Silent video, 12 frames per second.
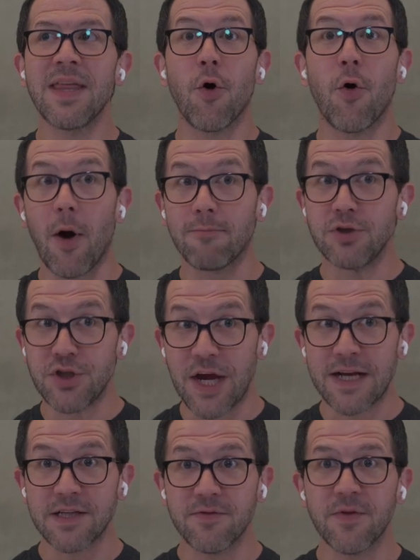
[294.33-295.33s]

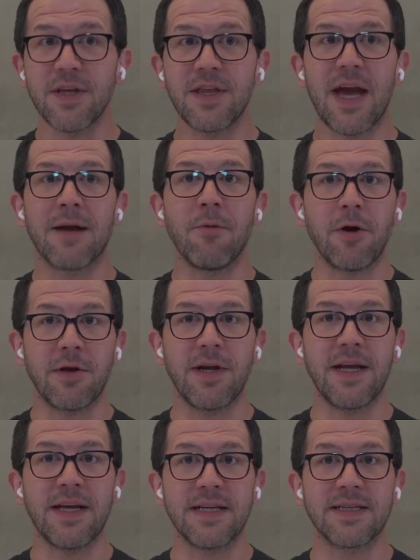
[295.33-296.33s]
objectively, the ad
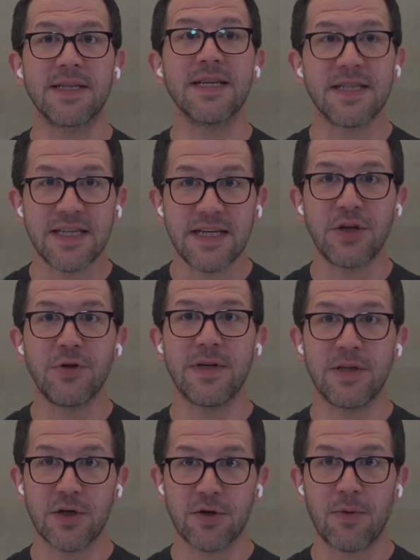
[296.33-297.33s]
market is
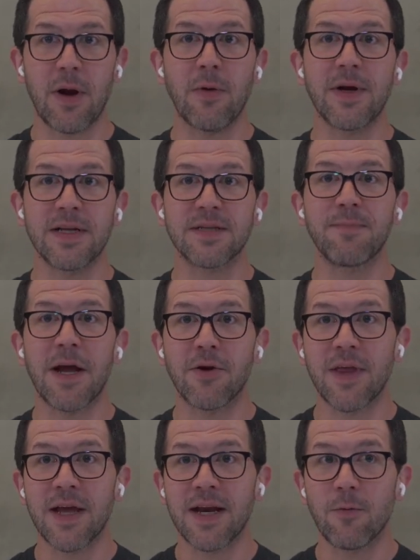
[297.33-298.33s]
continuing to grow, and it's better
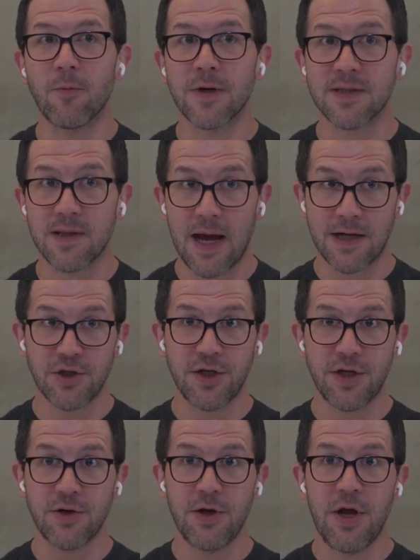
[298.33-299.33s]
than it was last
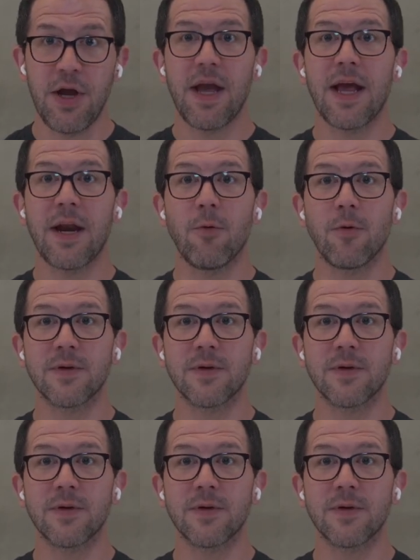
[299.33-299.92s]
year. And it will